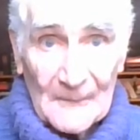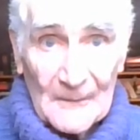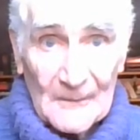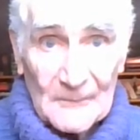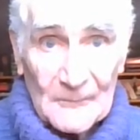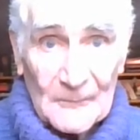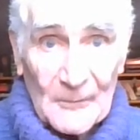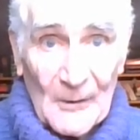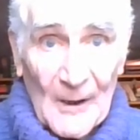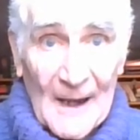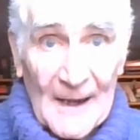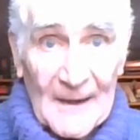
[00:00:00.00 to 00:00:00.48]

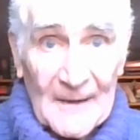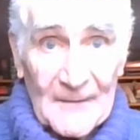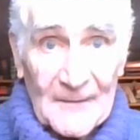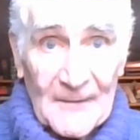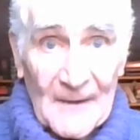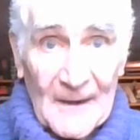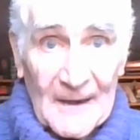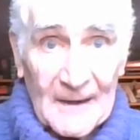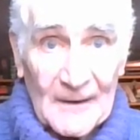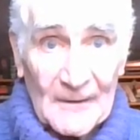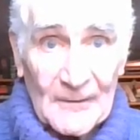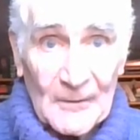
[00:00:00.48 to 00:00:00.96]
try and
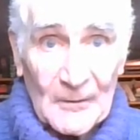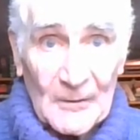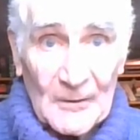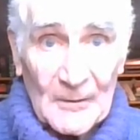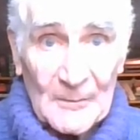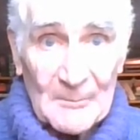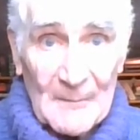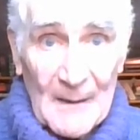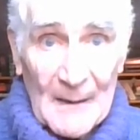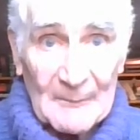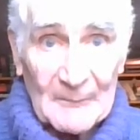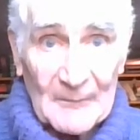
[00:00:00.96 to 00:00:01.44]
think of the
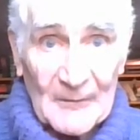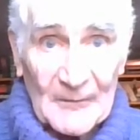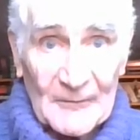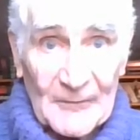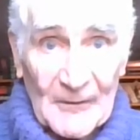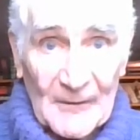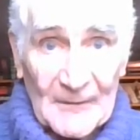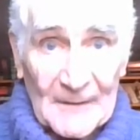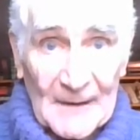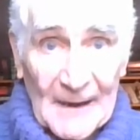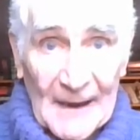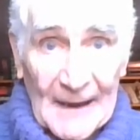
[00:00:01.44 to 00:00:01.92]
good memories
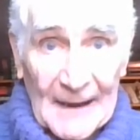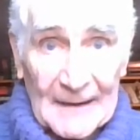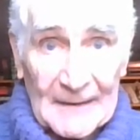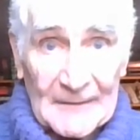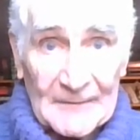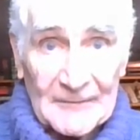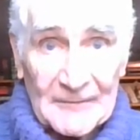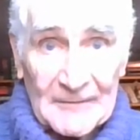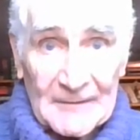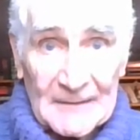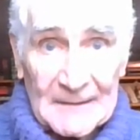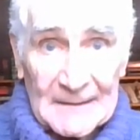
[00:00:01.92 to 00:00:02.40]
that you
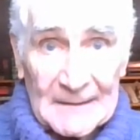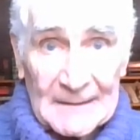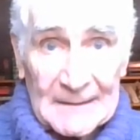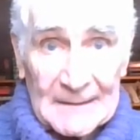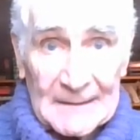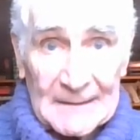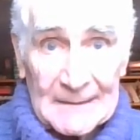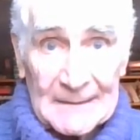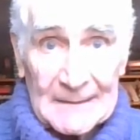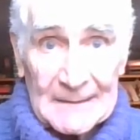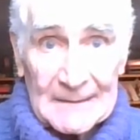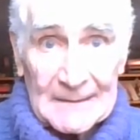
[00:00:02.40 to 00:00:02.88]
have.
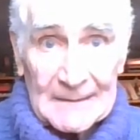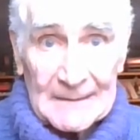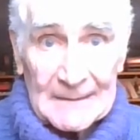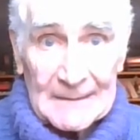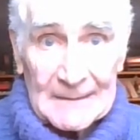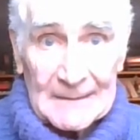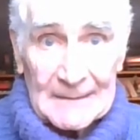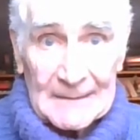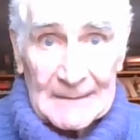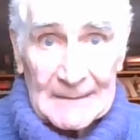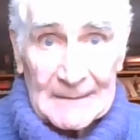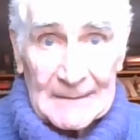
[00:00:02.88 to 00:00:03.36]

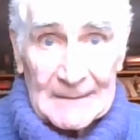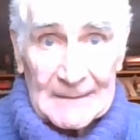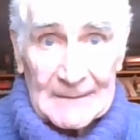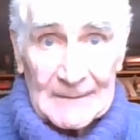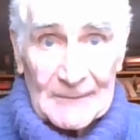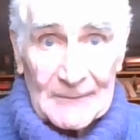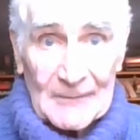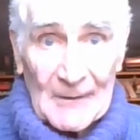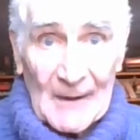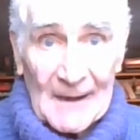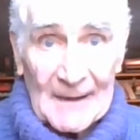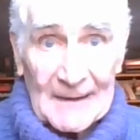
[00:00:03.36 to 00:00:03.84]

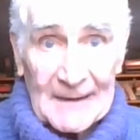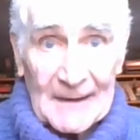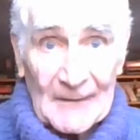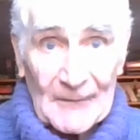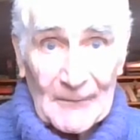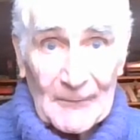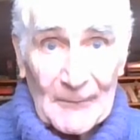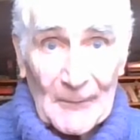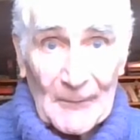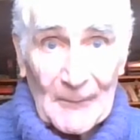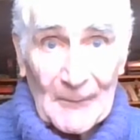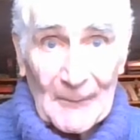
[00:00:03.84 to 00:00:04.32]
Try and get
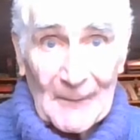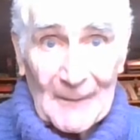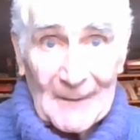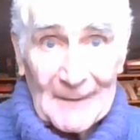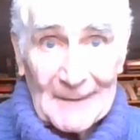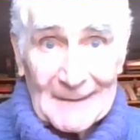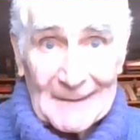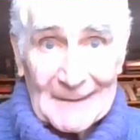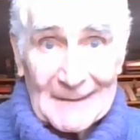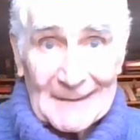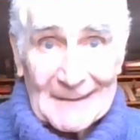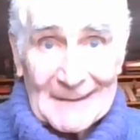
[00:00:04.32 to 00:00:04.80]
through
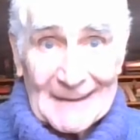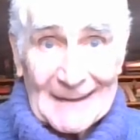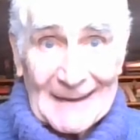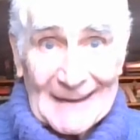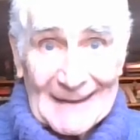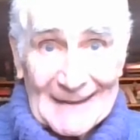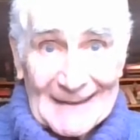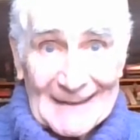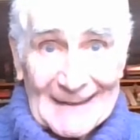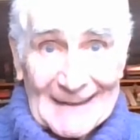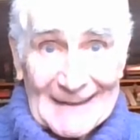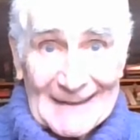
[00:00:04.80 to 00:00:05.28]

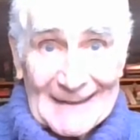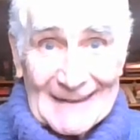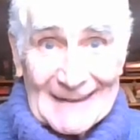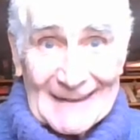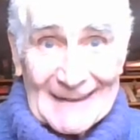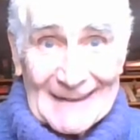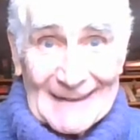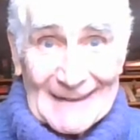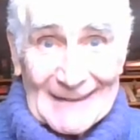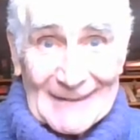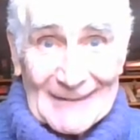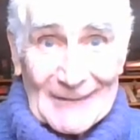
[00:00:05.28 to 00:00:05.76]

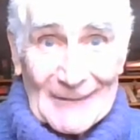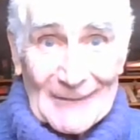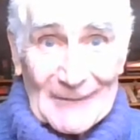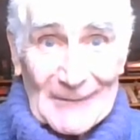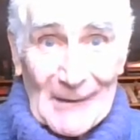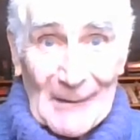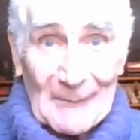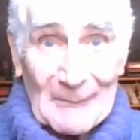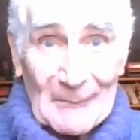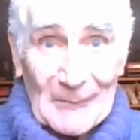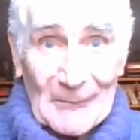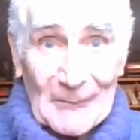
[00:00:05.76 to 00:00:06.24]

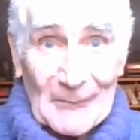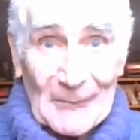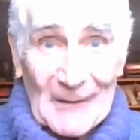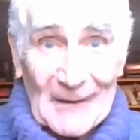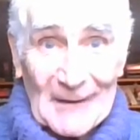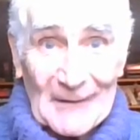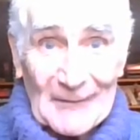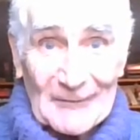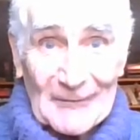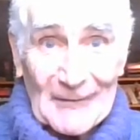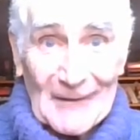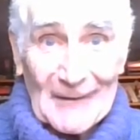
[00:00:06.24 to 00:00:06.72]
December
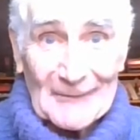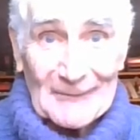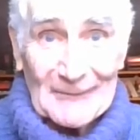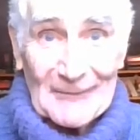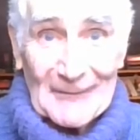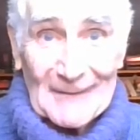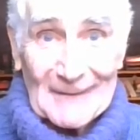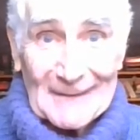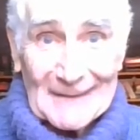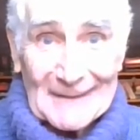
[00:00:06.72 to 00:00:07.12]
25th